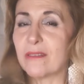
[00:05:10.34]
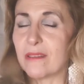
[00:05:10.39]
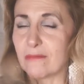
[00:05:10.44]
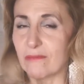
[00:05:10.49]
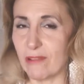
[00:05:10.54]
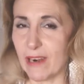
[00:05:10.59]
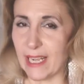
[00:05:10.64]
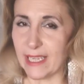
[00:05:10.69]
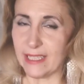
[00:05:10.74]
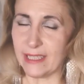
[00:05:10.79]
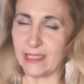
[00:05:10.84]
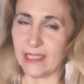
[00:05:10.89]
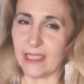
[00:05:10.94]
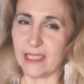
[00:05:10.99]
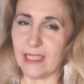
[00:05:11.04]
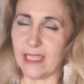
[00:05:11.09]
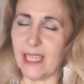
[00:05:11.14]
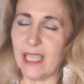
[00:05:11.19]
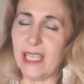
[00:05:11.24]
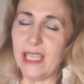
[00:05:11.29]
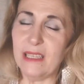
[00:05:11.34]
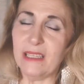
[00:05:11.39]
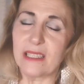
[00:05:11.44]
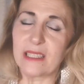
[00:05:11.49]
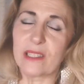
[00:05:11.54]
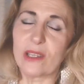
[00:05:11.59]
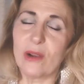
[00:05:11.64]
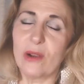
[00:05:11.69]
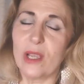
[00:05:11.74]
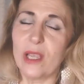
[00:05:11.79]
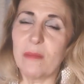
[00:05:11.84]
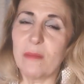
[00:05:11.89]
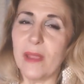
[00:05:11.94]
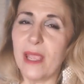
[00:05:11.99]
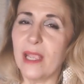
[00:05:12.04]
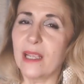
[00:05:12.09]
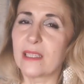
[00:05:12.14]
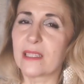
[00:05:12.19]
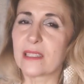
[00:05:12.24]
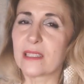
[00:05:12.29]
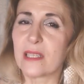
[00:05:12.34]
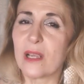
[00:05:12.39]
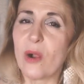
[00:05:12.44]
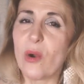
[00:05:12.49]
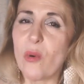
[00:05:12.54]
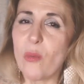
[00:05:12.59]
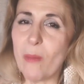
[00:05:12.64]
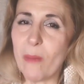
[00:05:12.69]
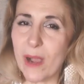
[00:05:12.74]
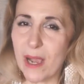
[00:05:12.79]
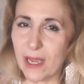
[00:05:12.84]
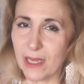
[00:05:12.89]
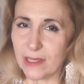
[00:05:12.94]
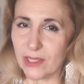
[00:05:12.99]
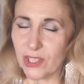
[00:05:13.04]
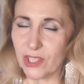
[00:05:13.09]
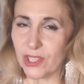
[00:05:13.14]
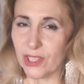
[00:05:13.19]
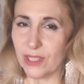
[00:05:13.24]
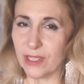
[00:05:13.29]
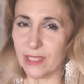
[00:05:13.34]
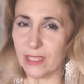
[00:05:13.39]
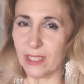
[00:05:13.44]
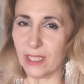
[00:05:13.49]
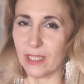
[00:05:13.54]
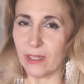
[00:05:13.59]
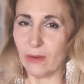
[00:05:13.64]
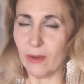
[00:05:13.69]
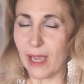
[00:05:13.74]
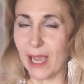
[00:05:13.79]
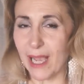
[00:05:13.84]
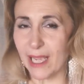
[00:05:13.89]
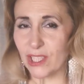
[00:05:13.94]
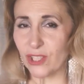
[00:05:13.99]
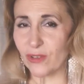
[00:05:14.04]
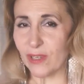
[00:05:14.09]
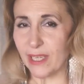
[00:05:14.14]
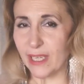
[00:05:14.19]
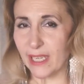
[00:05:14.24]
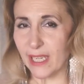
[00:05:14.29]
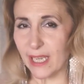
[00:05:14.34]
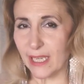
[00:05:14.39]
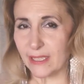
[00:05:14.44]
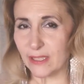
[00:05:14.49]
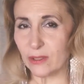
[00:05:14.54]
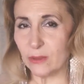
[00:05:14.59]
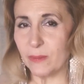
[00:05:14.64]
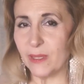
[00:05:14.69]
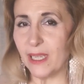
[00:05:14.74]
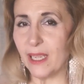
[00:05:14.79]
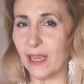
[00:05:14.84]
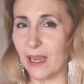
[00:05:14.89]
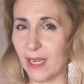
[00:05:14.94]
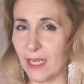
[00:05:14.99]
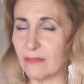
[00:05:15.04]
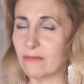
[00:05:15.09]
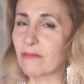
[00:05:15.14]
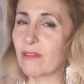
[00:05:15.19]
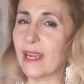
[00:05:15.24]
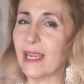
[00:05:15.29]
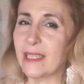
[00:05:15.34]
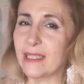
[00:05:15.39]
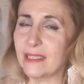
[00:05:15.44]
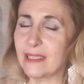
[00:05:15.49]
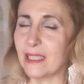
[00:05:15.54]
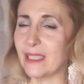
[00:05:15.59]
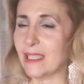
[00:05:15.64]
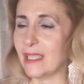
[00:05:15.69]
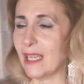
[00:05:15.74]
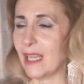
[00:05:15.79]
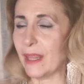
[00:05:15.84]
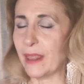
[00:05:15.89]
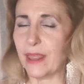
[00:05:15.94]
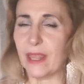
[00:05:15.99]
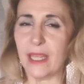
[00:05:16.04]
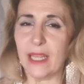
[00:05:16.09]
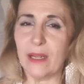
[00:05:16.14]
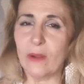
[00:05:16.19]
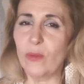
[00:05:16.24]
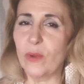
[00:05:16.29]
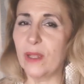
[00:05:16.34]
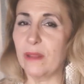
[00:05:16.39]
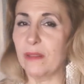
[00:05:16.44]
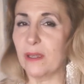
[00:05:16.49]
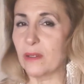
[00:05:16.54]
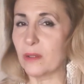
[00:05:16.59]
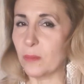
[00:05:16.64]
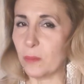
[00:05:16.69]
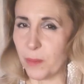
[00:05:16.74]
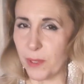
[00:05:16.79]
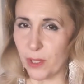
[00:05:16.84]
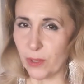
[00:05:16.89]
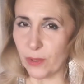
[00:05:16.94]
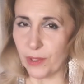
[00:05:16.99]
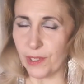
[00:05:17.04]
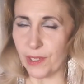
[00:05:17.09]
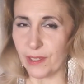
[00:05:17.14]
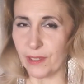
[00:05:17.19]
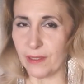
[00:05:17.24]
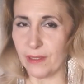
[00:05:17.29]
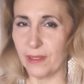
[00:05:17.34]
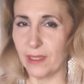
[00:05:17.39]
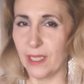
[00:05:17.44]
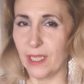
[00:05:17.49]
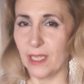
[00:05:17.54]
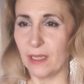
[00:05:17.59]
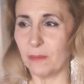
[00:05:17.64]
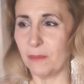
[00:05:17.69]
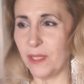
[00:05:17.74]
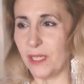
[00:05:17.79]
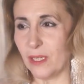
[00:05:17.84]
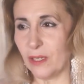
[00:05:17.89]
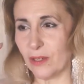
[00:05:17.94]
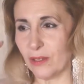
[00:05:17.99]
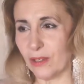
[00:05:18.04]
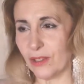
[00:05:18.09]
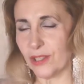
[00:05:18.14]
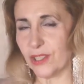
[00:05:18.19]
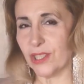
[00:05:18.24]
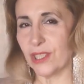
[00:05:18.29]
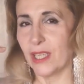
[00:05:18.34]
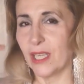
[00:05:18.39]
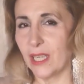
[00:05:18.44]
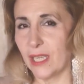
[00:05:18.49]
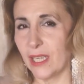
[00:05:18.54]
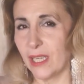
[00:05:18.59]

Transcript: writing. So it makes so much. Actually, it has to be handwriting, nothing with the computer, because